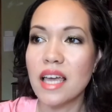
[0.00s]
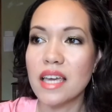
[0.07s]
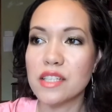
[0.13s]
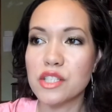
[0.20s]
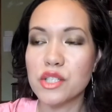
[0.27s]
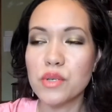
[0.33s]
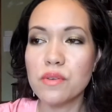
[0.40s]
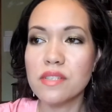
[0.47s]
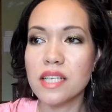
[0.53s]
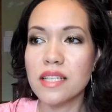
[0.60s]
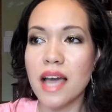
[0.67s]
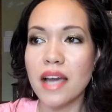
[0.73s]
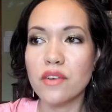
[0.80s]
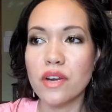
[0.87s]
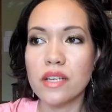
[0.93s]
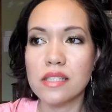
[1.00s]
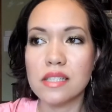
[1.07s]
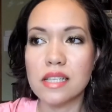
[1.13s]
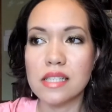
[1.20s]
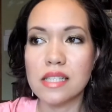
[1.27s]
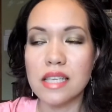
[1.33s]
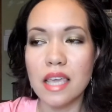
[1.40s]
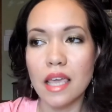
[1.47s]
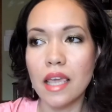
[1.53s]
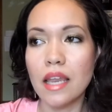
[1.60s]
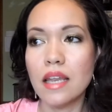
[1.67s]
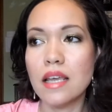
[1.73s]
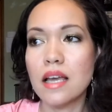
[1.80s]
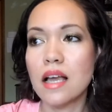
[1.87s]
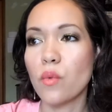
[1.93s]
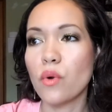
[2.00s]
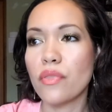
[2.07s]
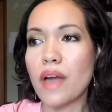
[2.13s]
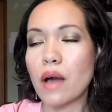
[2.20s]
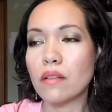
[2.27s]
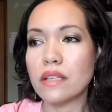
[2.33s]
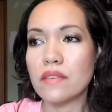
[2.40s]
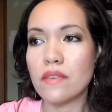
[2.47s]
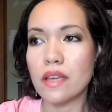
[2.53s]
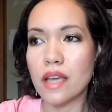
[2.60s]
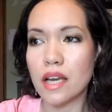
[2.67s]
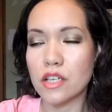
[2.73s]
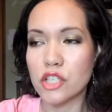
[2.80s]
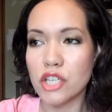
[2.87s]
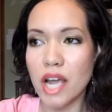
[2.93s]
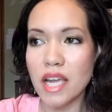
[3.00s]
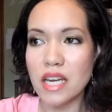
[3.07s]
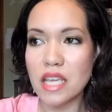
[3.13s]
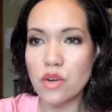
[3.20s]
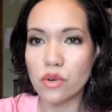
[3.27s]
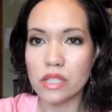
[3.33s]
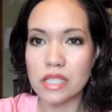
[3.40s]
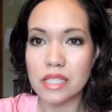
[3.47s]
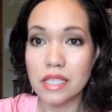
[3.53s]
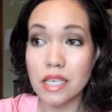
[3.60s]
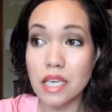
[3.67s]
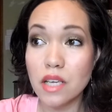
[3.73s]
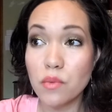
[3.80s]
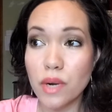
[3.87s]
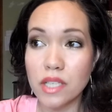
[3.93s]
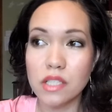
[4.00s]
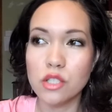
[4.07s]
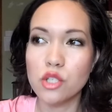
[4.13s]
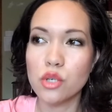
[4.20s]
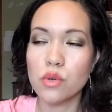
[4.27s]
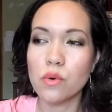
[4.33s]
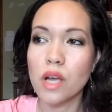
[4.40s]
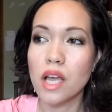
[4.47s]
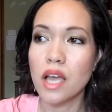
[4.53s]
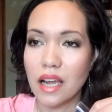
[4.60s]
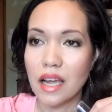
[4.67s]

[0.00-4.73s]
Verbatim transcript: It soothes and hydrates the skin without leaving a shiny or sticky residue.